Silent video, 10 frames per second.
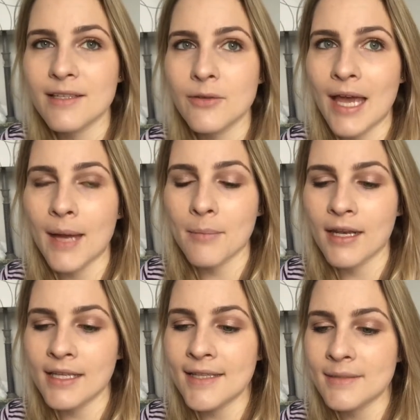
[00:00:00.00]
So yeah, I'm
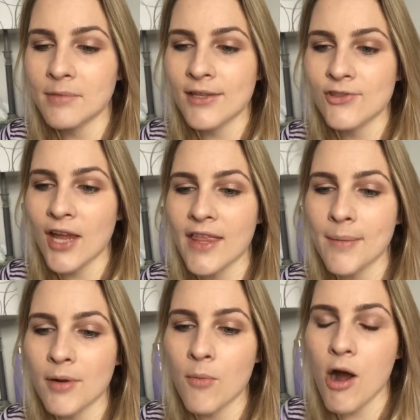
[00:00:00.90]
gonna eat some lunch, and then
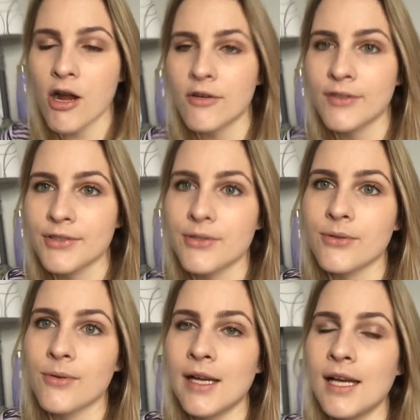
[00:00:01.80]
I'm gonna walk over
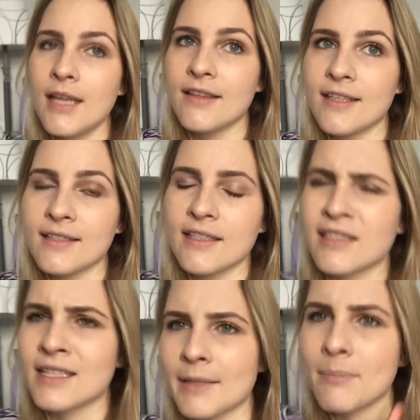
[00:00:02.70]
to this,
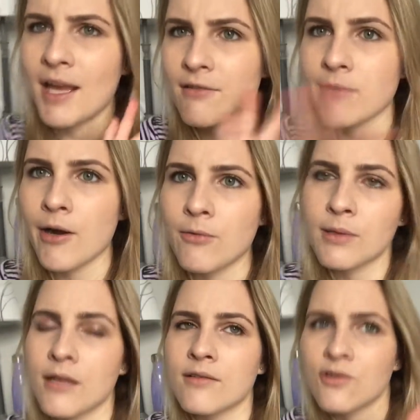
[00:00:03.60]
there's this like big road
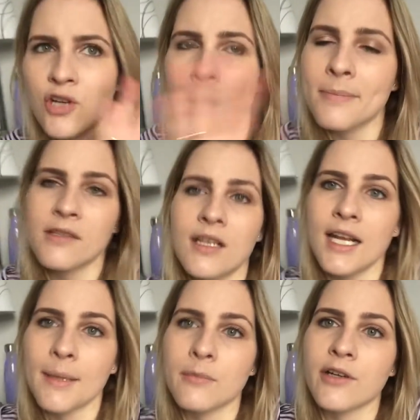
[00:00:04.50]
with loads of shops on
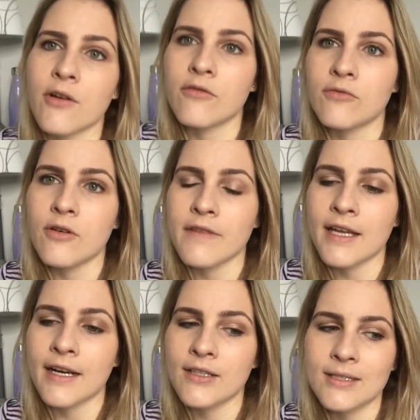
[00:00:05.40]
it. I'm gonna go over
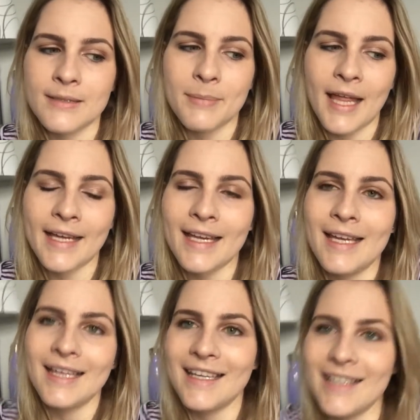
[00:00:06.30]
there and just be like,
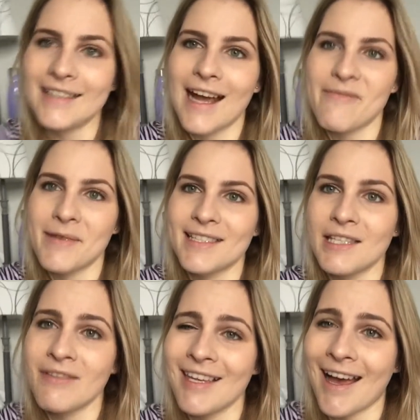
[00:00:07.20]
here, have my
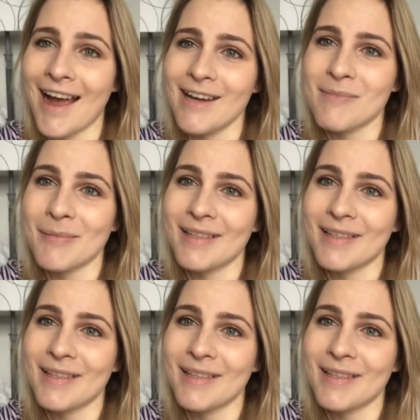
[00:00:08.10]
CV, hire me